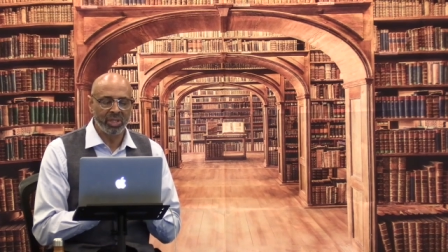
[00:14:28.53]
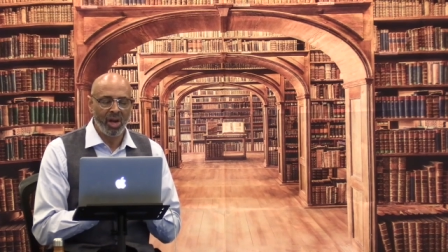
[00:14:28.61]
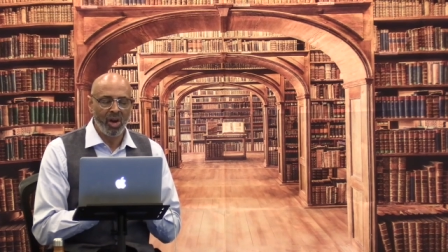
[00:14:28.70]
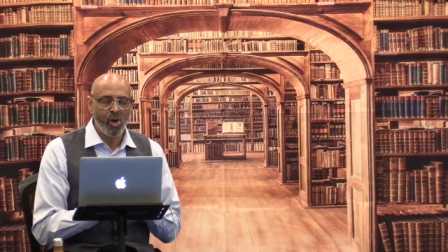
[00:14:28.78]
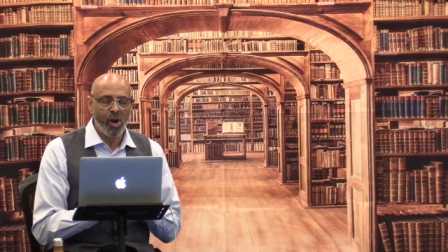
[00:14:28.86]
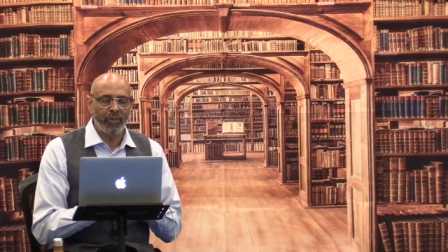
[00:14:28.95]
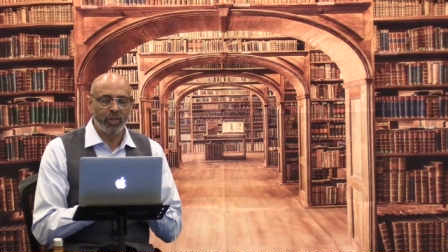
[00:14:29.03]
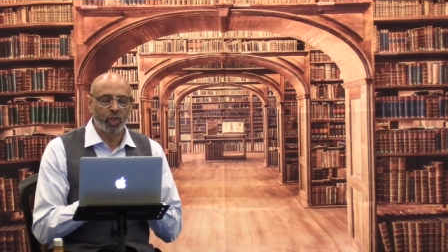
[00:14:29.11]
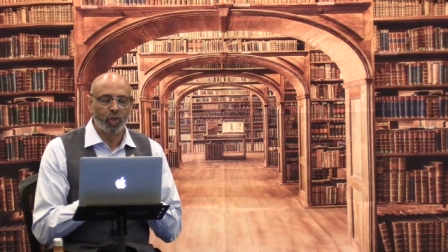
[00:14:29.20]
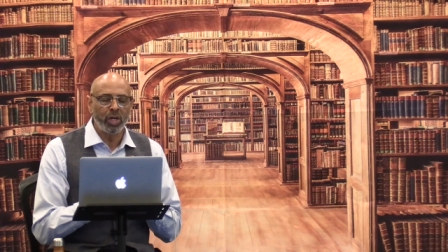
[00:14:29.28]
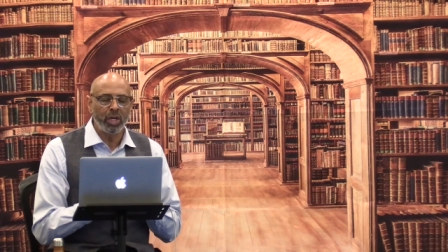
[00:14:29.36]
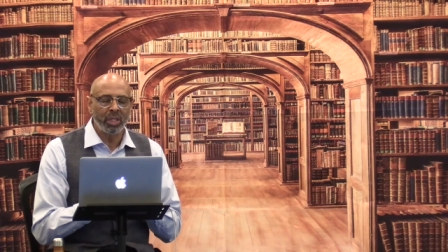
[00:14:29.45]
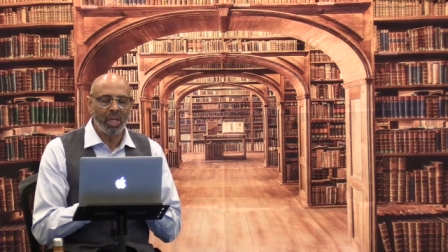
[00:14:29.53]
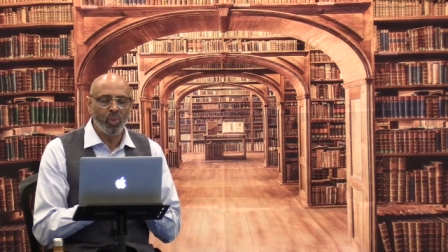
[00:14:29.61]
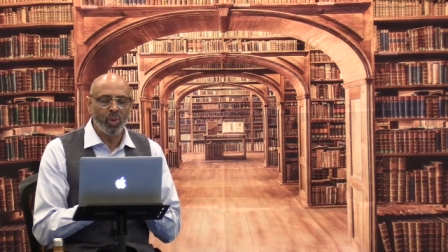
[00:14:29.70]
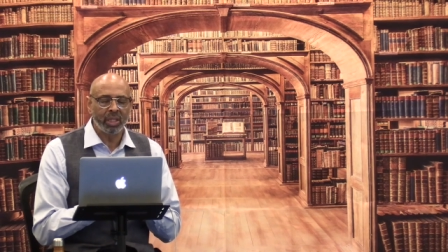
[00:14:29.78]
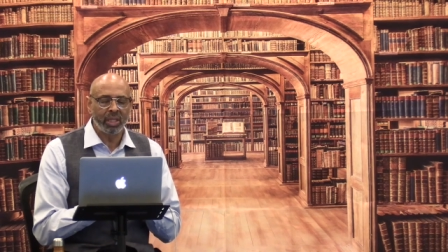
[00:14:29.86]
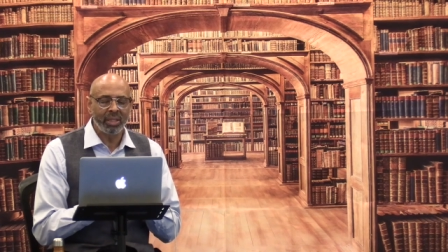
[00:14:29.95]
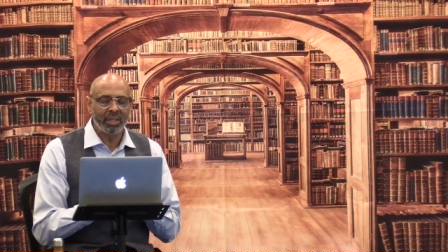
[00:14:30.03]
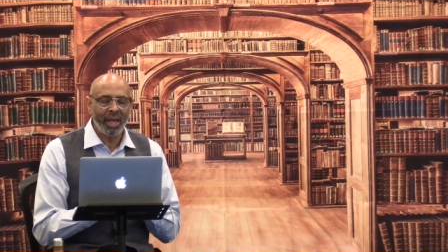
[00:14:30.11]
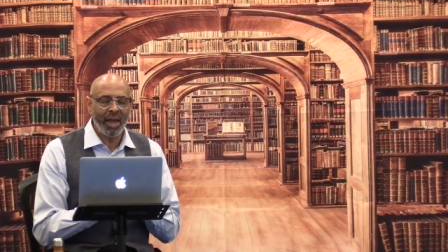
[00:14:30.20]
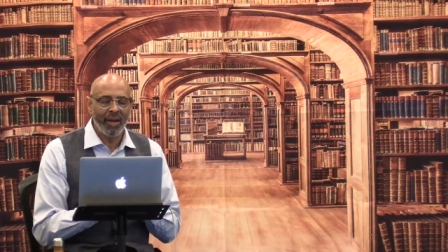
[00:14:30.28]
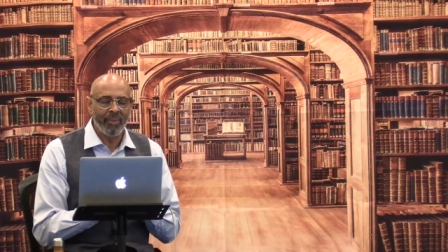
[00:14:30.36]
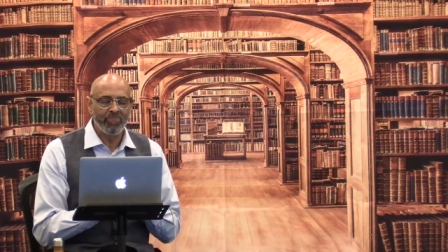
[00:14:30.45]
who have treated them with contempt.